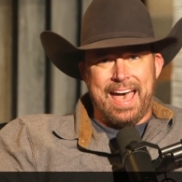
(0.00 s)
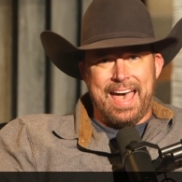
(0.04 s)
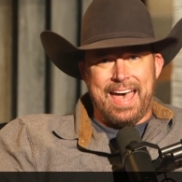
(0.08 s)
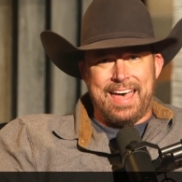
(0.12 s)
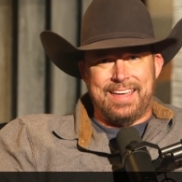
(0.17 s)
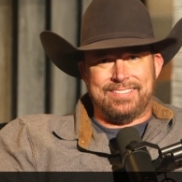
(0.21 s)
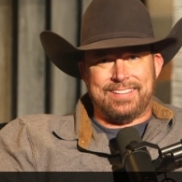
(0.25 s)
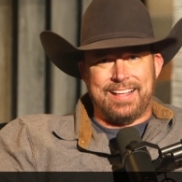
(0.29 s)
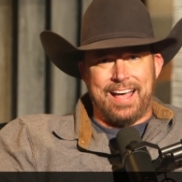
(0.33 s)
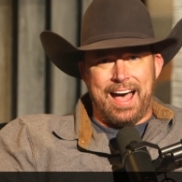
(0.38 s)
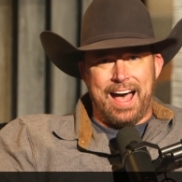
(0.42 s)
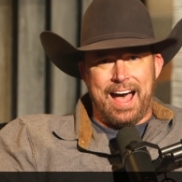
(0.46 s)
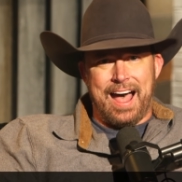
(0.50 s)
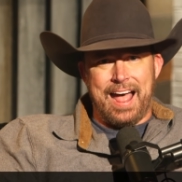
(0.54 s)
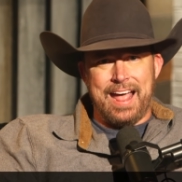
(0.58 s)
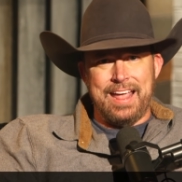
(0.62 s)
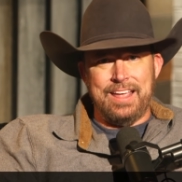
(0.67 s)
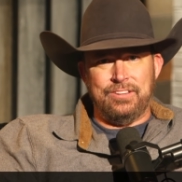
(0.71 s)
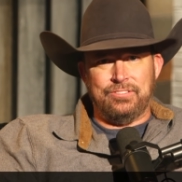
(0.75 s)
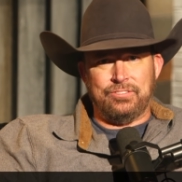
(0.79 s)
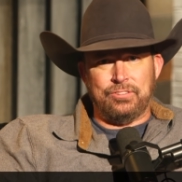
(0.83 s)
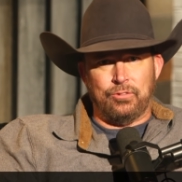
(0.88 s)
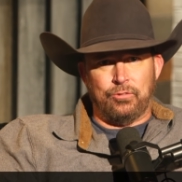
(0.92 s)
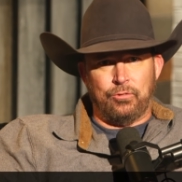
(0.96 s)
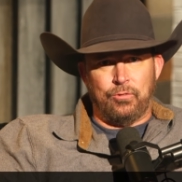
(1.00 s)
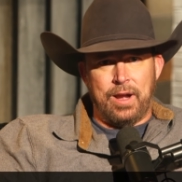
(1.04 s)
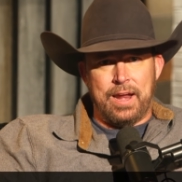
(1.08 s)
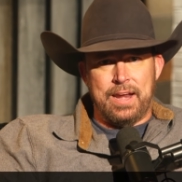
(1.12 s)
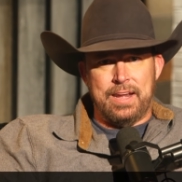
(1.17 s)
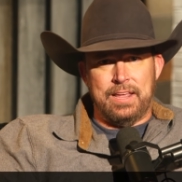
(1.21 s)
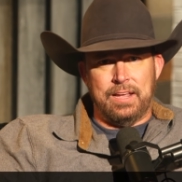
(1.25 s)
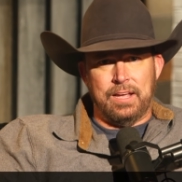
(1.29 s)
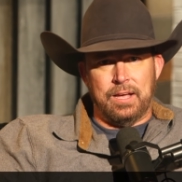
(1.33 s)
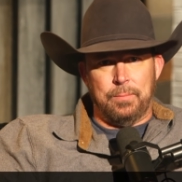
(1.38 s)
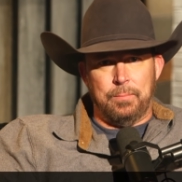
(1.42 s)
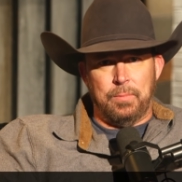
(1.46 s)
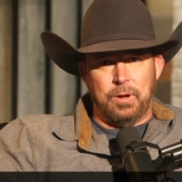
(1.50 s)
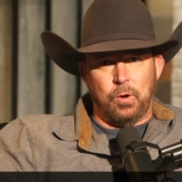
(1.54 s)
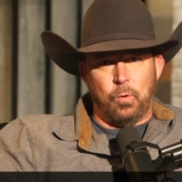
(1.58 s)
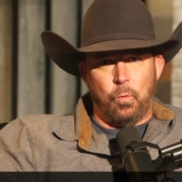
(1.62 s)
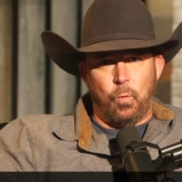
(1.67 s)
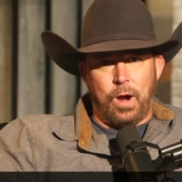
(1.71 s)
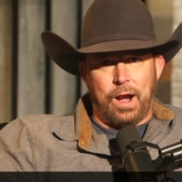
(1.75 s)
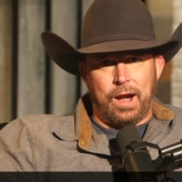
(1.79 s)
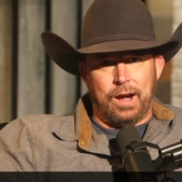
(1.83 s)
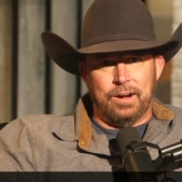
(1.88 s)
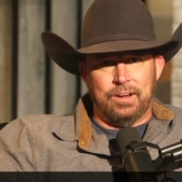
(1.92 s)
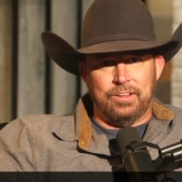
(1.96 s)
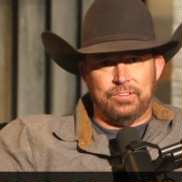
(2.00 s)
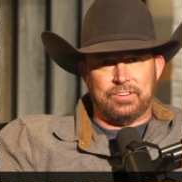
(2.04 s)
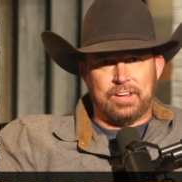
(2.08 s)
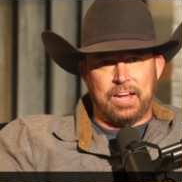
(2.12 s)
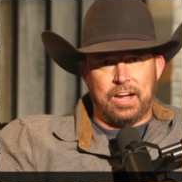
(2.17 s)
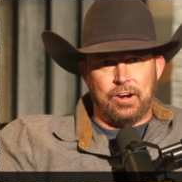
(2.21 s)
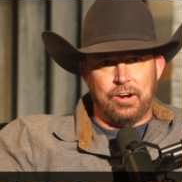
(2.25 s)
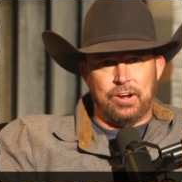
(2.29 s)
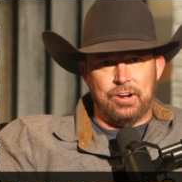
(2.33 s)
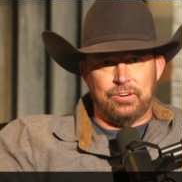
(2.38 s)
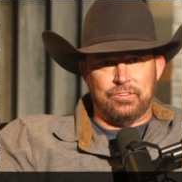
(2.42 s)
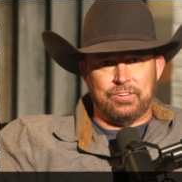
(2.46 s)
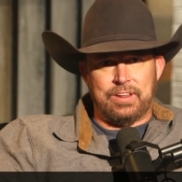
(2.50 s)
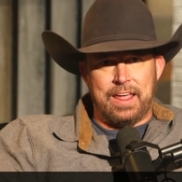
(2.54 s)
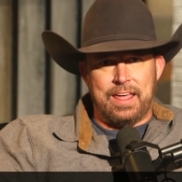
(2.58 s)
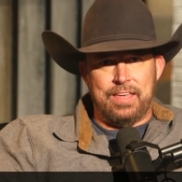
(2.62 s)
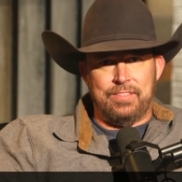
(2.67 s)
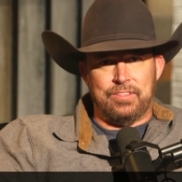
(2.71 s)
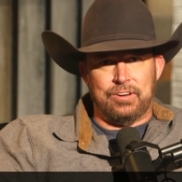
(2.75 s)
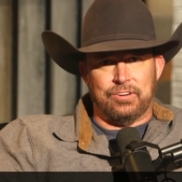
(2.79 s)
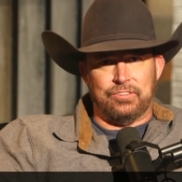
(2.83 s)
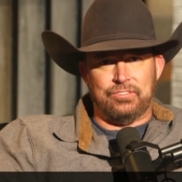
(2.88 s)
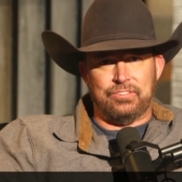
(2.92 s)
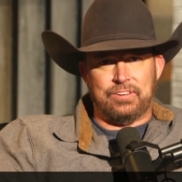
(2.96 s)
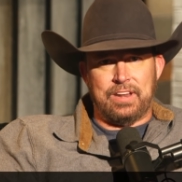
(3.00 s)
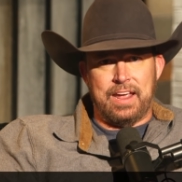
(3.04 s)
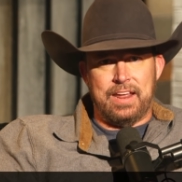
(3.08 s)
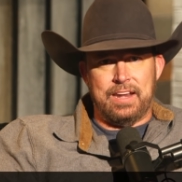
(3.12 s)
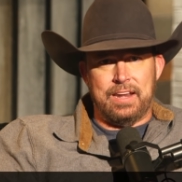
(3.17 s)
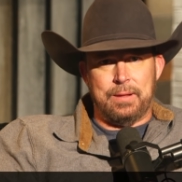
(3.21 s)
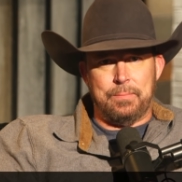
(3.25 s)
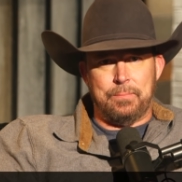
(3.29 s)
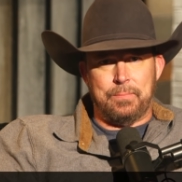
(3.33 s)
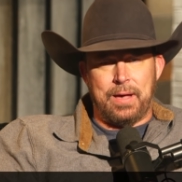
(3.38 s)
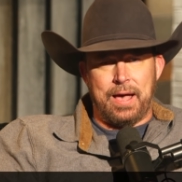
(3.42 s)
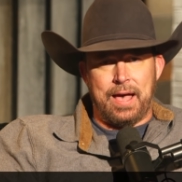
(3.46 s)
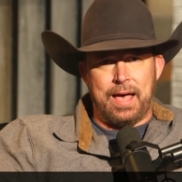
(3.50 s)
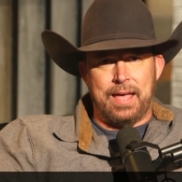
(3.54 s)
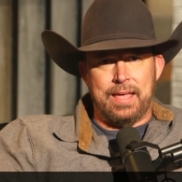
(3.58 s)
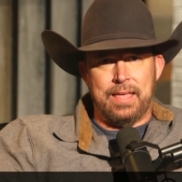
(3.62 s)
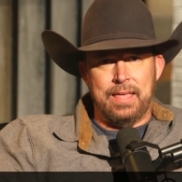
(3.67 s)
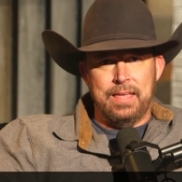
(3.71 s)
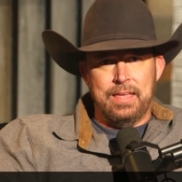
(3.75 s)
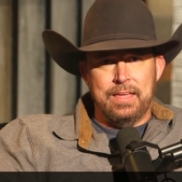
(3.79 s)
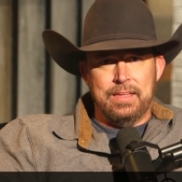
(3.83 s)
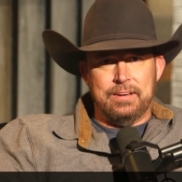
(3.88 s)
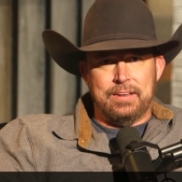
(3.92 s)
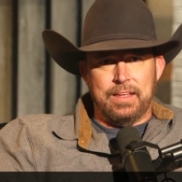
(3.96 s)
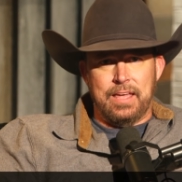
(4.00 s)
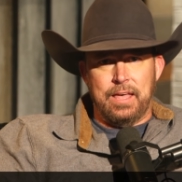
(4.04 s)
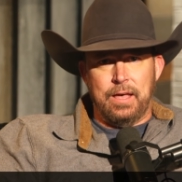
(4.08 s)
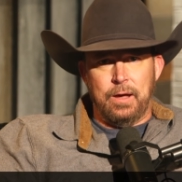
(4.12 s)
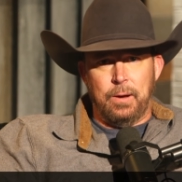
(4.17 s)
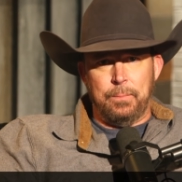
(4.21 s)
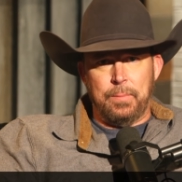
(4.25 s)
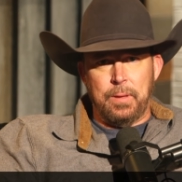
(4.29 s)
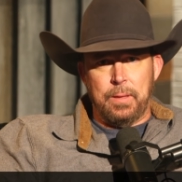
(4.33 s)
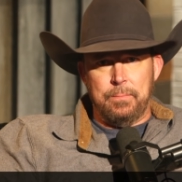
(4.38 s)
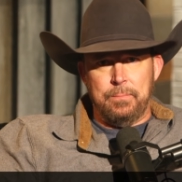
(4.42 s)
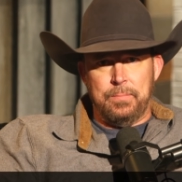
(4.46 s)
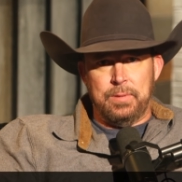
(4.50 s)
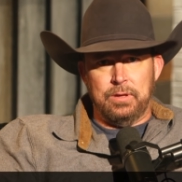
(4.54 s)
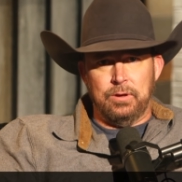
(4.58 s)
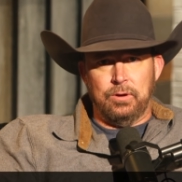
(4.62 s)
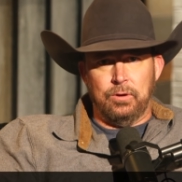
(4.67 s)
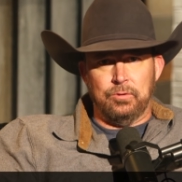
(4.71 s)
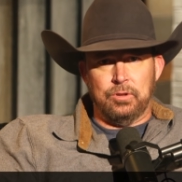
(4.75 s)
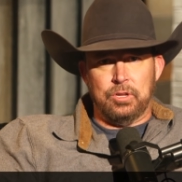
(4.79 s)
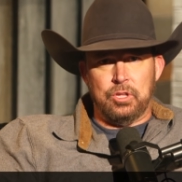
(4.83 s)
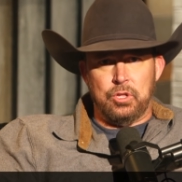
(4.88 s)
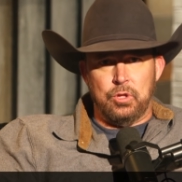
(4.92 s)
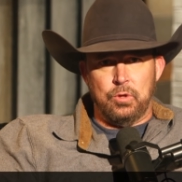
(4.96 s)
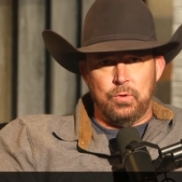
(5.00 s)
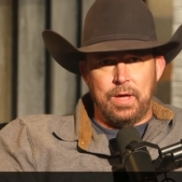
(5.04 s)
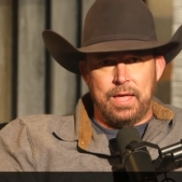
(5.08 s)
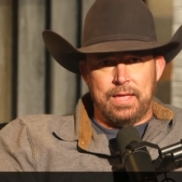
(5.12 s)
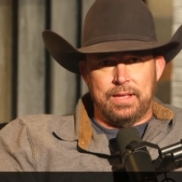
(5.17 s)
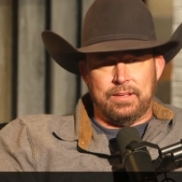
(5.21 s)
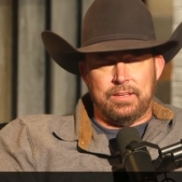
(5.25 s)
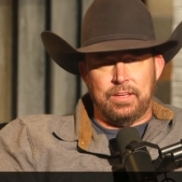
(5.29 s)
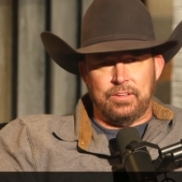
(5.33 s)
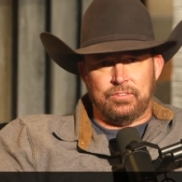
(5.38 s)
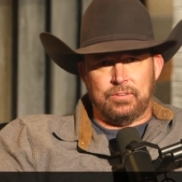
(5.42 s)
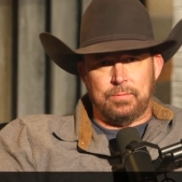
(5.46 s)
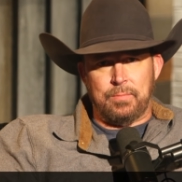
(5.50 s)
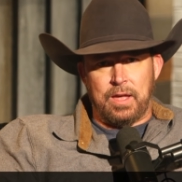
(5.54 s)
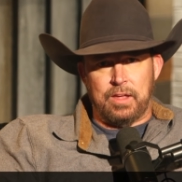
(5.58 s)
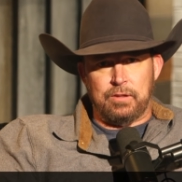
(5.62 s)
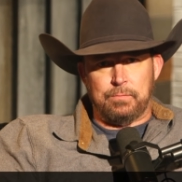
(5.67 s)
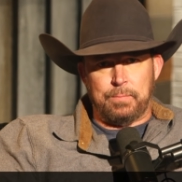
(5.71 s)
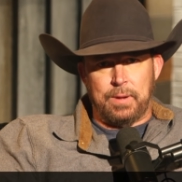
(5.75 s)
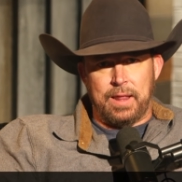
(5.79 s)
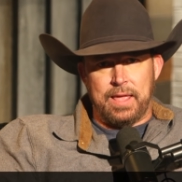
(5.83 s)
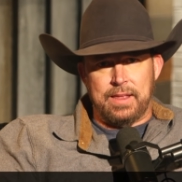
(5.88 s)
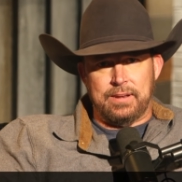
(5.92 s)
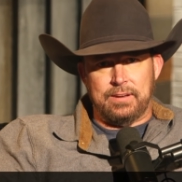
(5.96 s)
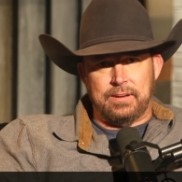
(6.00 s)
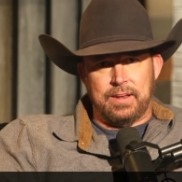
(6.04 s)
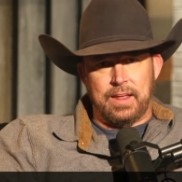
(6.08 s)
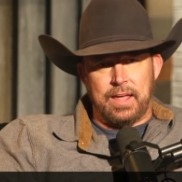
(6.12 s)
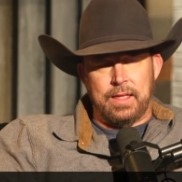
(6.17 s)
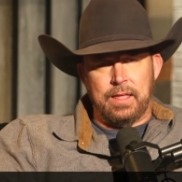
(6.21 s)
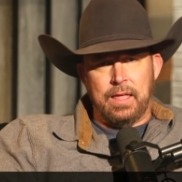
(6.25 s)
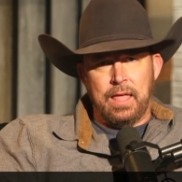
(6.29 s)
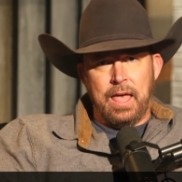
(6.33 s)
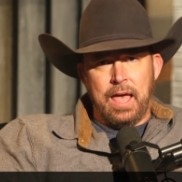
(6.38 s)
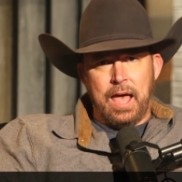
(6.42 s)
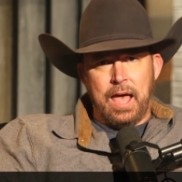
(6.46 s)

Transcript: has the highest rating among wireless carriers, and they're standing by to help build you a customized plan today.